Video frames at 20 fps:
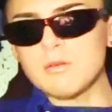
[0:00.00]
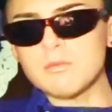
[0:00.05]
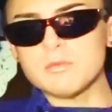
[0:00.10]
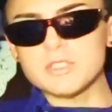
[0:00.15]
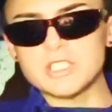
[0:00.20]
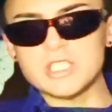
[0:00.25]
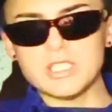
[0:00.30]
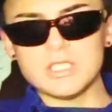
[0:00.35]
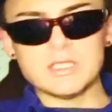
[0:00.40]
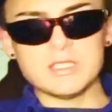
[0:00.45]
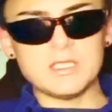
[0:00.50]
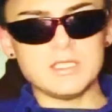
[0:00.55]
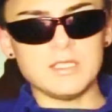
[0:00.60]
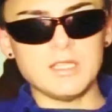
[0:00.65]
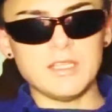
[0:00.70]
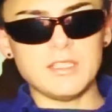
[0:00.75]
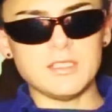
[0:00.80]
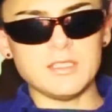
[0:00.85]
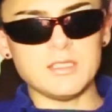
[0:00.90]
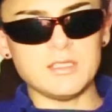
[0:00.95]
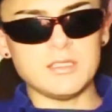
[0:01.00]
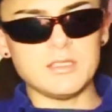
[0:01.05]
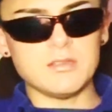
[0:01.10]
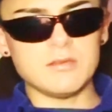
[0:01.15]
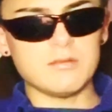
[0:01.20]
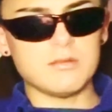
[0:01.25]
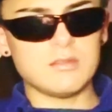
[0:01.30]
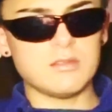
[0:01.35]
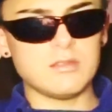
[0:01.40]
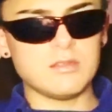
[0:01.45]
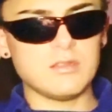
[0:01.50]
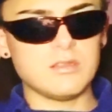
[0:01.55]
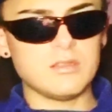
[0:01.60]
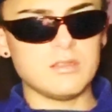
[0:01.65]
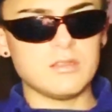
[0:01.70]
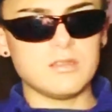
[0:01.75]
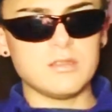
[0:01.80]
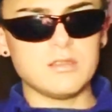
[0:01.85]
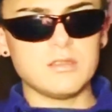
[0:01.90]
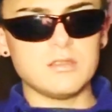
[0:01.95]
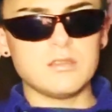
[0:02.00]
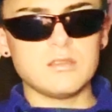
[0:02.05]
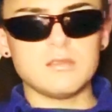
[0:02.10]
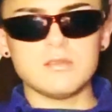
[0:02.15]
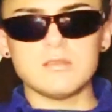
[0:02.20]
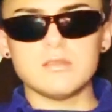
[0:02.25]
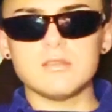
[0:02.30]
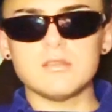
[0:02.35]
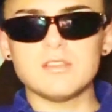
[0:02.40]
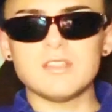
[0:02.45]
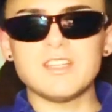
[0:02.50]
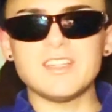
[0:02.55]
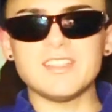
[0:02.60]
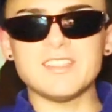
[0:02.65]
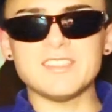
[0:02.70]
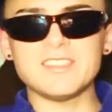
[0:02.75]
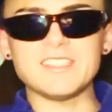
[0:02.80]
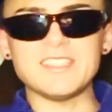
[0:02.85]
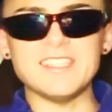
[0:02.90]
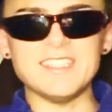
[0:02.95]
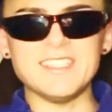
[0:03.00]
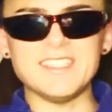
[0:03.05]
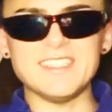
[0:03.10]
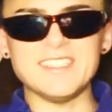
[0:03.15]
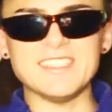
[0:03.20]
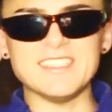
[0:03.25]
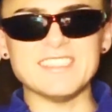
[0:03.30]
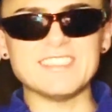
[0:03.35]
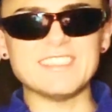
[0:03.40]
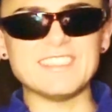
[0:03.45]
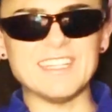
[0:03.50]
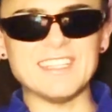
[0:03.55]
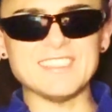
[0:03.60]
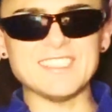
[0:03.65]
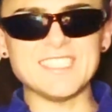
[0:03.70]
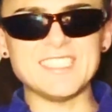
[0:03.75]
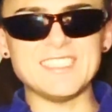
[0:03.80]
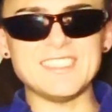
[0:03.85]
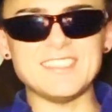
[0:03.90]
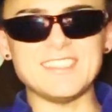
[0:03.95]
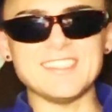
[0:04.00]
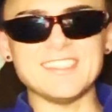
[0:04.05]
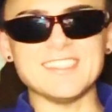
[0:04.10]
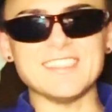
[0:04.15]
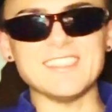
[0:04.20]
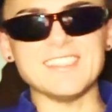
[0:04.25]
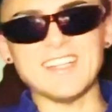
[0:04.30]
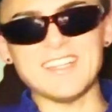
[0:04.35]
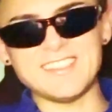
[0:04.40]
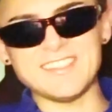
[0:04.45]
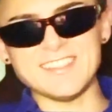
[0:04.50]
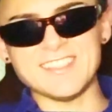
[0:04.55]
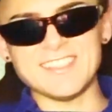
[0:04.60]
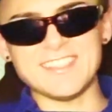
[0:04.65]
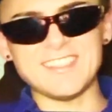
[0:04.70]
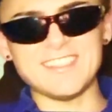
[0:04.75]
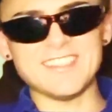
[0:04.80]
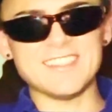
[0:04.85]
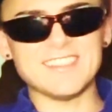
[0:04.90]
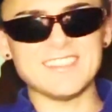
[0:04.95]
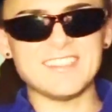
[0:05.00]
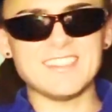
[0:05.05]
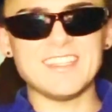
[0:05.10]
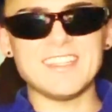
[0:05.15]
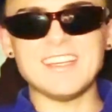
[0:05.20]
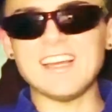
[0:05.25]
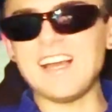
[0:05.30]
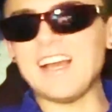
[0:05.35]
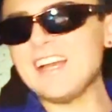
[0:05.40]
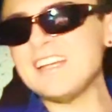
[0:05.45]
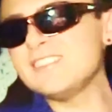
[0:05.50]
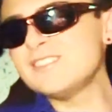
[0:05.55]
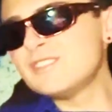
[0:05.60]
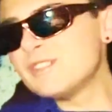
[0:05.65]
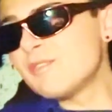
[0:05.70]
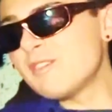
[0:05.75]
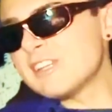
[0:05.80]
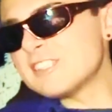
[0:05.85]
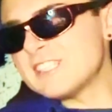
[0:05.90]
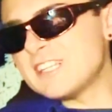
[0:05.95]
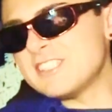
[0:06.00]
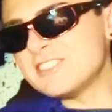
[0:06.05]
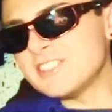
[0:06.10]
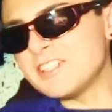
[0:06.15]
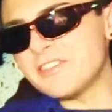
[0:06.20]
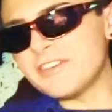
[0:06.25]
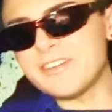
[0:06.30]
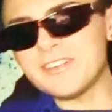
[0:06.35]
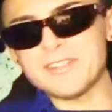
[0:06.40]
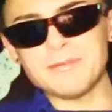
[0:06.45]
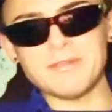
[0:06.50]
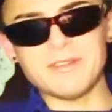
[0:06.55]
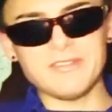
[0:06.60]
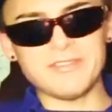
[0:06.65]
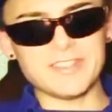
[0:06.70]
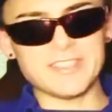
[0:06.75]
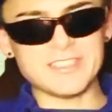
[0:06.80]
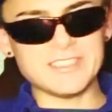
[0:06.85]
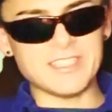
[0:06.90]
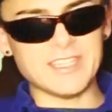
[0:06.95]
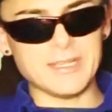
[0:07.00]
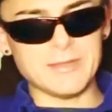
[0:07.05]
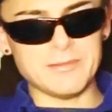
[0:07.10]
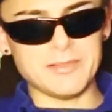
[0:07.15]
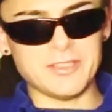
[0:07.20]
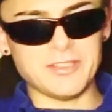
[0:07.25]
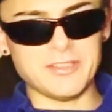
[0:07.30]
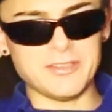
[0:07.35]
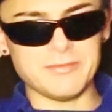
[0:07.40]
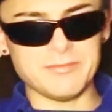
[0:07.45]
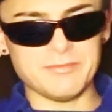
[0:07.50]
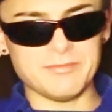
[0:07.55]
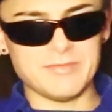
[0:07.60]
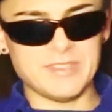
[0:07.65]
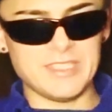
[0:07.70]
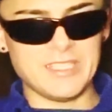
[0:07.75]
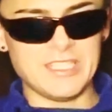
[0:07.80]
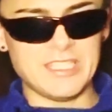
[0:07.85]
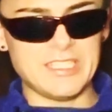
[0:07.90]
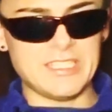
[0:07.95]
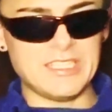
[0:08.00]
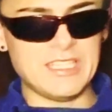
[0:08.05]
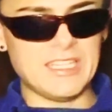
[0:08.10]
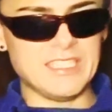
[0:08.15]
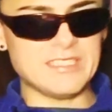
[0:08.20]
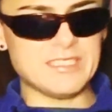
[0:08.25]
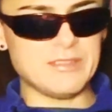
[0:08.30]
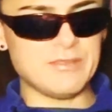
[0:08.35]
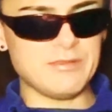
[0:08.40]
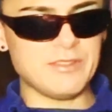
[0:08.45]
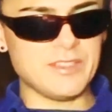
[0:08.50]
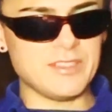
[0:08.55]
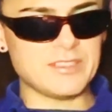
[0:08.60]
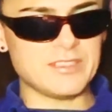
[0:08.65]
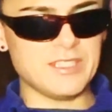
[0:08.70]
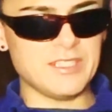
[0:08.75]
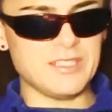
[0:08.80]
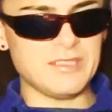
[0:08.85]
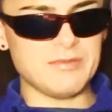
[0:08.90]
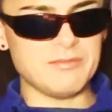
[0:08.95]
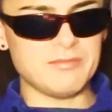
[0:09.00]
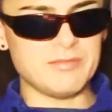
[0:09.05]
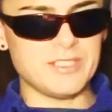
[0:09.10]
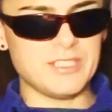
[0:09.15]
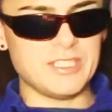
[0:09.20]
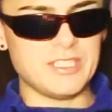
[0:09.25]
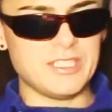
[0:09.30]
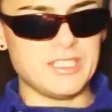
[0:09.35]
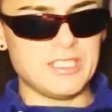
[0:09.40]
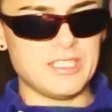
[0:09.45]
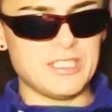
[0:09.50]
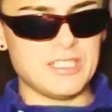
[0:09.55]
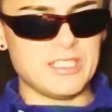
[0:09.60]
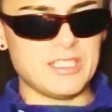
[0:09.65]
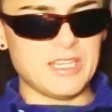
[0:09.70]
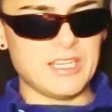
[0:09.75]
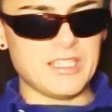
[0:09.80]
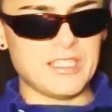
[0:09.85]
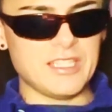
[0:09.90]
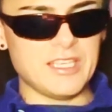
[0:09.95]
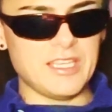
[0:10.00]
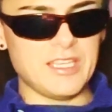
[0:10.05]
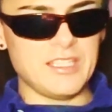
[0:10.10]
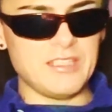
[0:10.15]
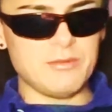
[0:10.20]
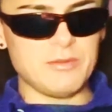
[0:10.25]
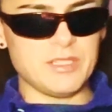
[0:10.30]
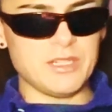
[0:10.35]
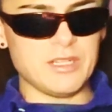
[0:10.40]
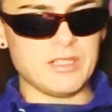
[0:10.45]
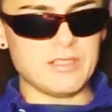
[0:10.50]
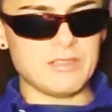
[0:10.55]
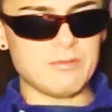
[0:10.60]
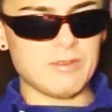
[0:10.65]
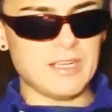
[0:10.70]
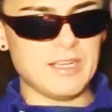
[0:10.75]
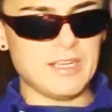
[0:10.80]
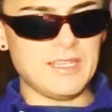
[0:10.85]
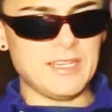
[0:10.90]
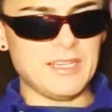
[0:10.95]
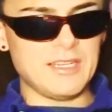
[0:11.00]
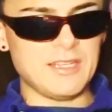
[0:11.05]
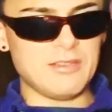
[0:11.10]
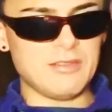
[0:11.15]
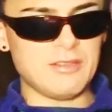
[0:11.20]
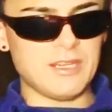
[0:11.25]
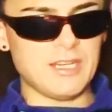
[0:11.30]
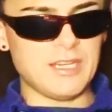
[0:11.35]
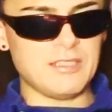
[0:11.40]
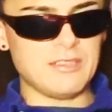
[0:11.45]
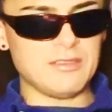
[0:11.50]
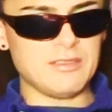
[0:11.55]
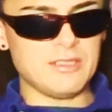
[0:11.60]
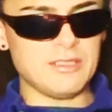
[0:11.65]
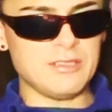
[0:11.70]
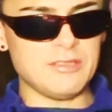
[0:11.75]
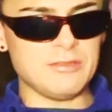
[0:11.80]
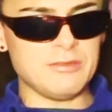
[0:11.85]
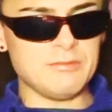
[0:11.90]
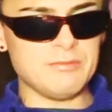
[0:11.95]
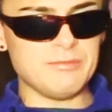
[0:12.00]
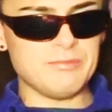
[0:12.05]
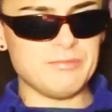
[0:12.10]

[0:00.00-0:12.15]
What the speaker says: Chelsea lately. Get it? Chelsea lately. I used to watch that fucking time, y'all. That's so fucked up. I can't with her right now. I don't know.